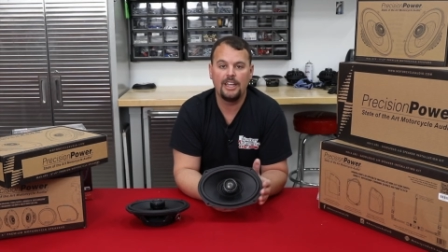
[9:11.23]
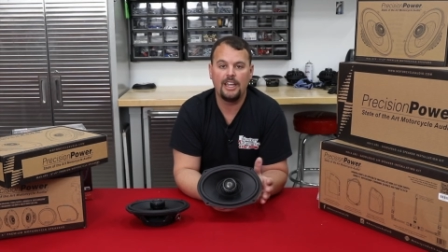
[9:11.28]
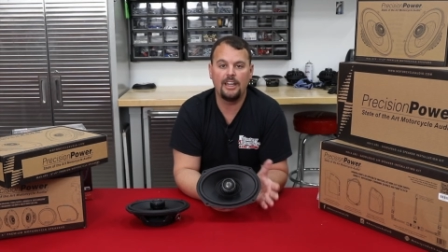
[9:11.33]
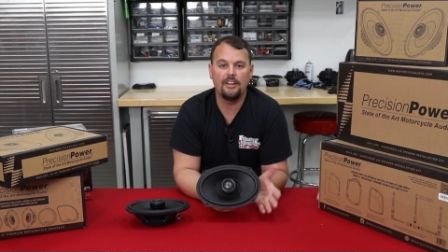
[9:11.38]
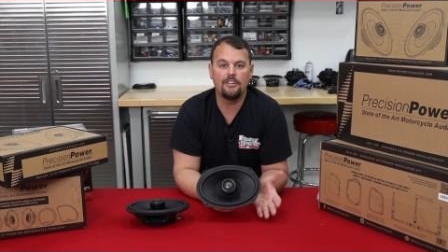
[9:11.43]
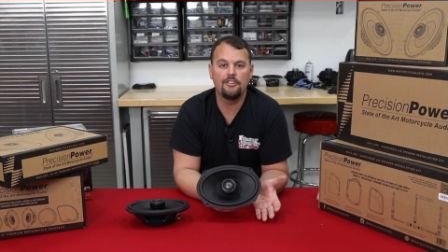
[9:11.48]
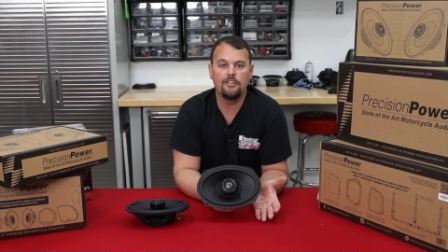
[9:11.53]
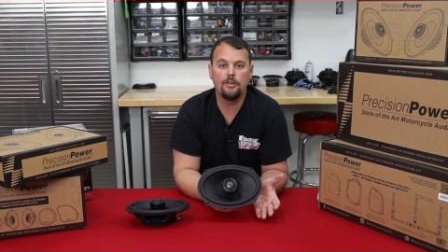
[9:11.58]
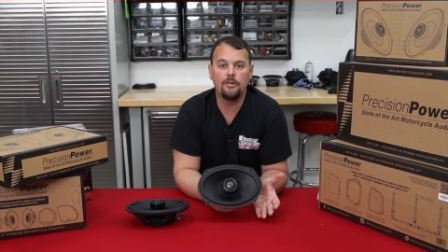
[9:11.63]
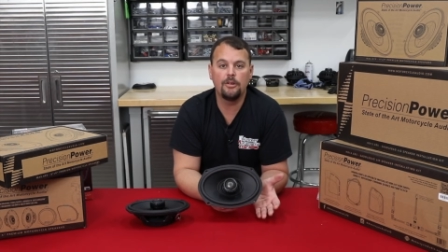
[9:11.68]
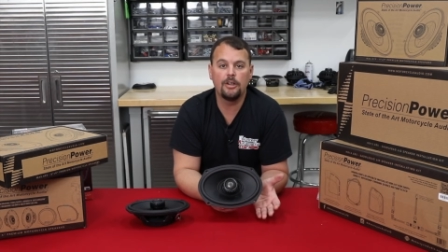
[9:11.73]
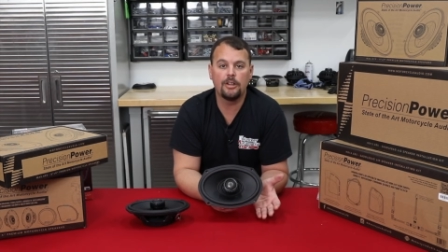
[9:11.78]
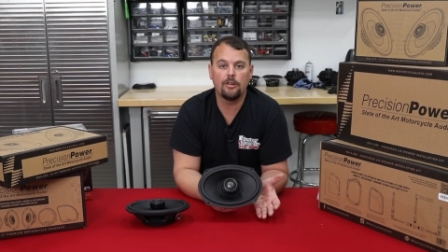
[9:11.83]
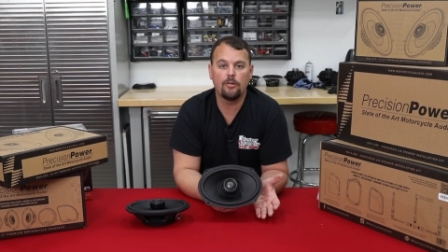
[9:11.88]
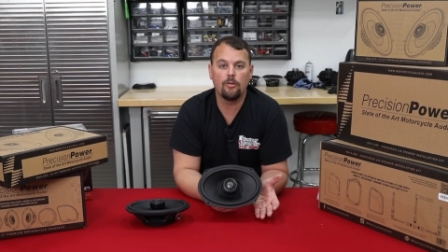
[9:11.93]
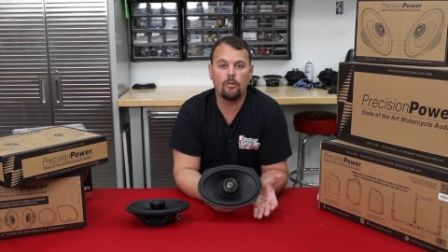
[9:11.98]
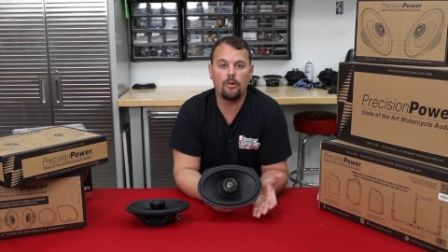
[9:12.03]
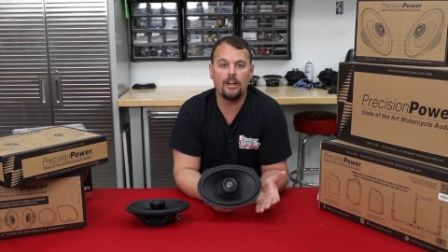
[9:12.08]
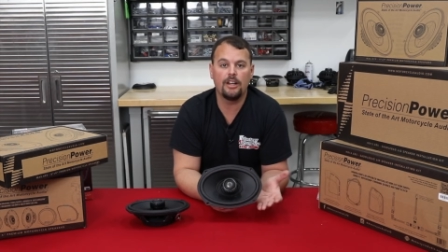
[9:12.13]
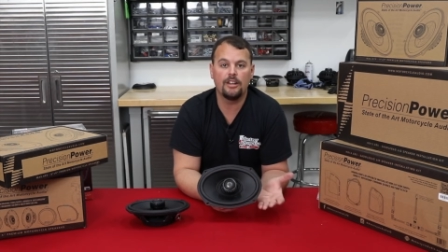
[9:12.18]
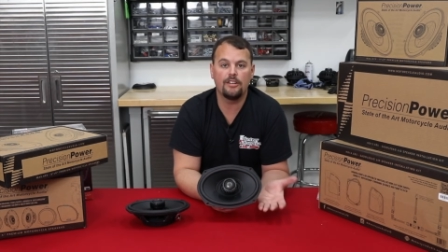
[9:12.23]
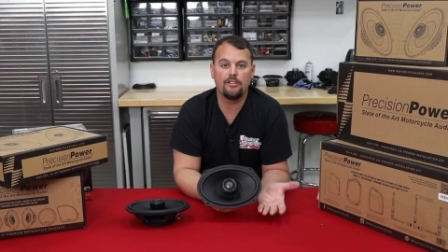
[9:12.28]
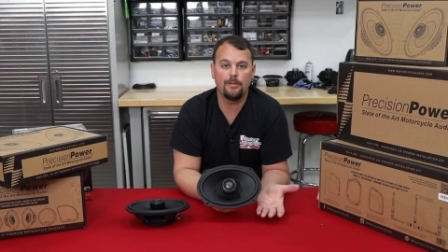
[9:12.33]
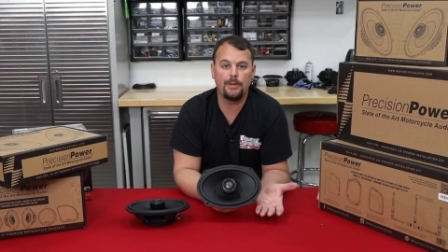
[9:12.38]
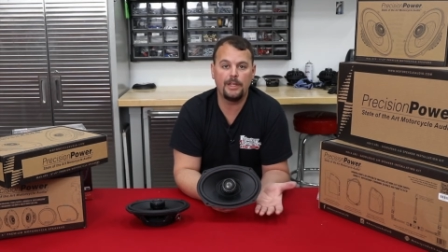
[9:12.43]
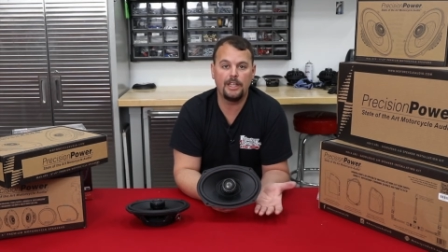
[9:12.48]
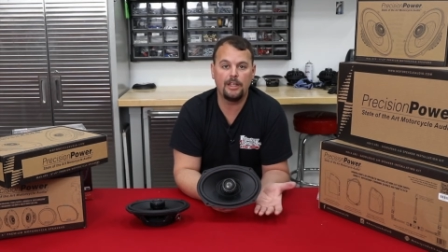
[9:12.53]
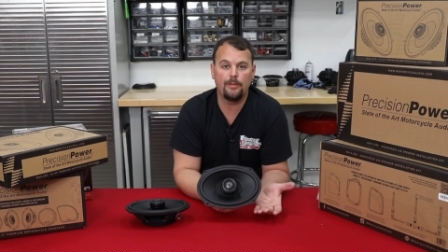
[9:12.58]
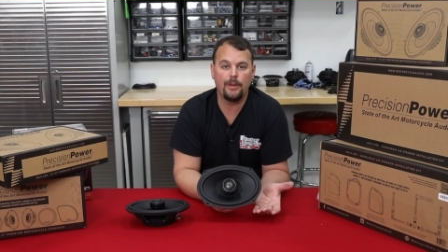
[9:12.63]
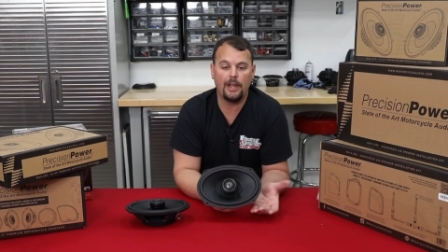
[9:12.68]
and 200 watts
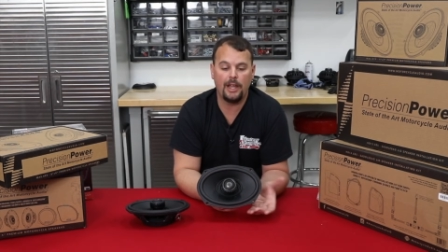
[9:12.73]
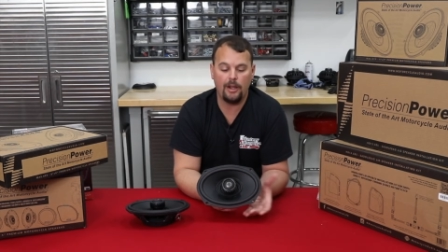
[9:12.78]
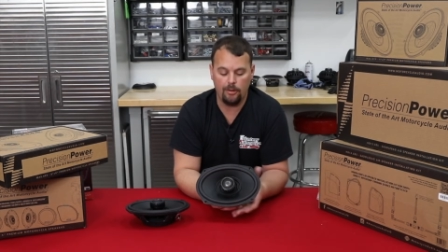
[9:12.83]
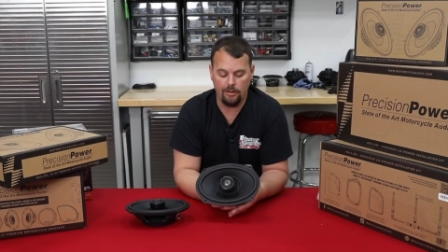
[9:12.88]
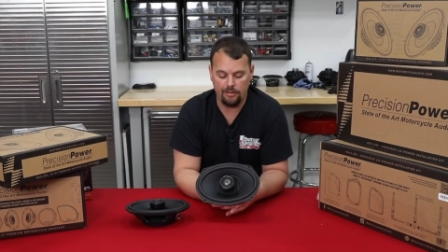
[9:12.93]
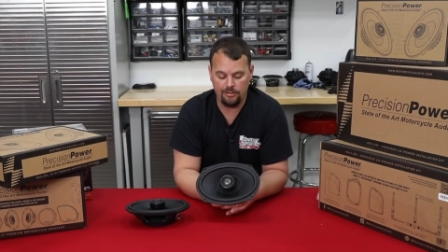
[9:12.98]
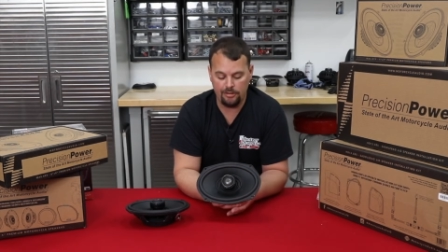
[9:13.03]
peak power.